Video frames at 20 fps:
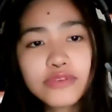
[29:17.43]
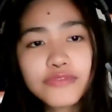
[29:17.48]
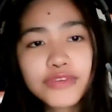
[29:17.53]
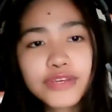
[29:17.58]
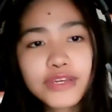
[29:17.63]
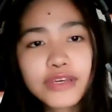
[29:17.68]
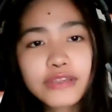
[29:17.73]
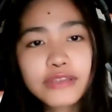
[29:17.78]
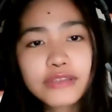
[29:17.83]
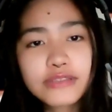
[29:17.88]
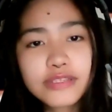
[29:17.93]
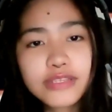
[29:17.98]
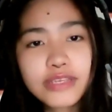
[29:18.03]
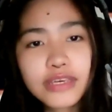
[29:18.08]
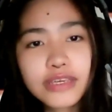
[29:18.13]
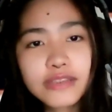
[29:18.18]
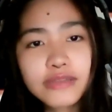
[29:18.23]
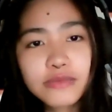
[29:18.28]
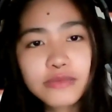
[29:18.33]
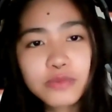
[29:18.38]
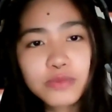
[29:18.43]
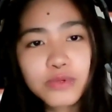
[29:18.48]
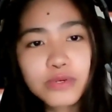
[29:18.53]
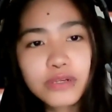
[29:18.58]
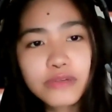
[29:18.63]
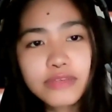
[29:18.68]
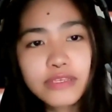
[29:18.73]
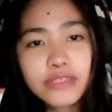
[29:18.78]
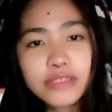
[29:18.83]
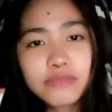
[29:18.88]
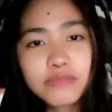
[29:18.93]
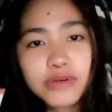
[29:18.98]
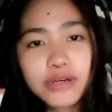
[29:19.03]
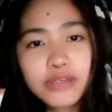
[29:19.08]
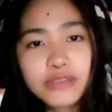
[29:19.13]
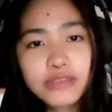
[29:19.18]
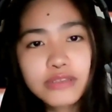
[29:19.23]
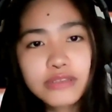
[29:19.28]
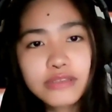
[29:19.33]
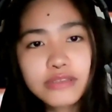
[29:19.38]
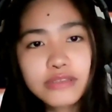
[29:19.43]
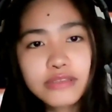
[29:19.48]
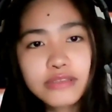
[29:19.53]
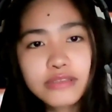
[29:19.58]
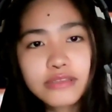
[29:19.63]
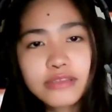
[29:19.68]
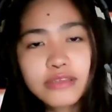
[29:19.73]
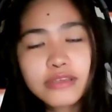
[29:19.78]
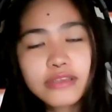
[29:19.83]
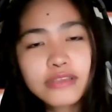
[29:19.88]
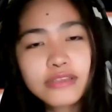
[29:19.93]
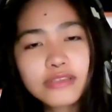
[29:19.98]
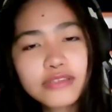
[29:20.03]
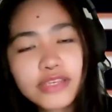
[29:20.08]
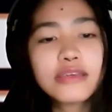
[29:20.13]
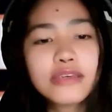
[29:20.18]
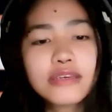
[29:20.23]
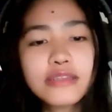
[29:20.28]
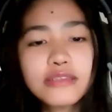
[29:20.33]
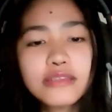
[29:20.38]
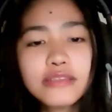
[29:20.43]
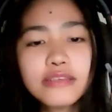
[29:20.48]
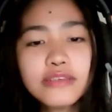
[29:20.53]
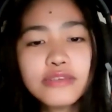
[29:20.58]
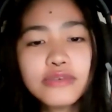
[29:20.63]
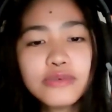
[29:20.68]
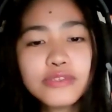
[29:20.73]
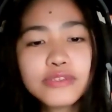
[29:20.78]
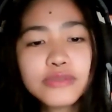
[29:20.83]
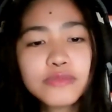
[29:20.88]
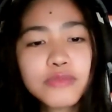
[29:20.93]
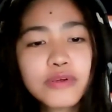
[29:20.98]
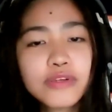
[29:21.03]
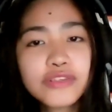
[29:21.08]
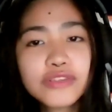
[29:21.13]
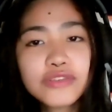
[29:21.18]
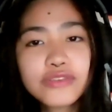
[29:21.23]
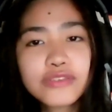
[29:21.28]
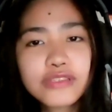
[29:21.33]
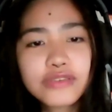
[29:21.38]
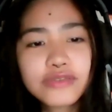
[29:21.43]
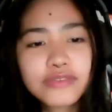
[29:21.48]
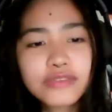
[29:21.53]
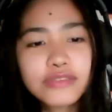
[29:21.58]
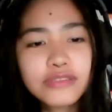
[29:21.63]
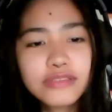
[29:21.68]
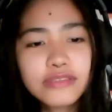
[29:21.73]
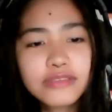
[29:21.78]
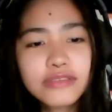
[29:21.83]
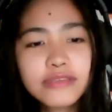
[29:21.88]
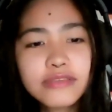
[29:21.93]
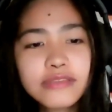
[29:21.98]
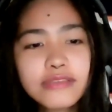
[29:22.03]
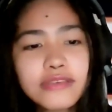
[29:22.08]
don't forget to get one of his books, Kennedy U.S. Marshall series.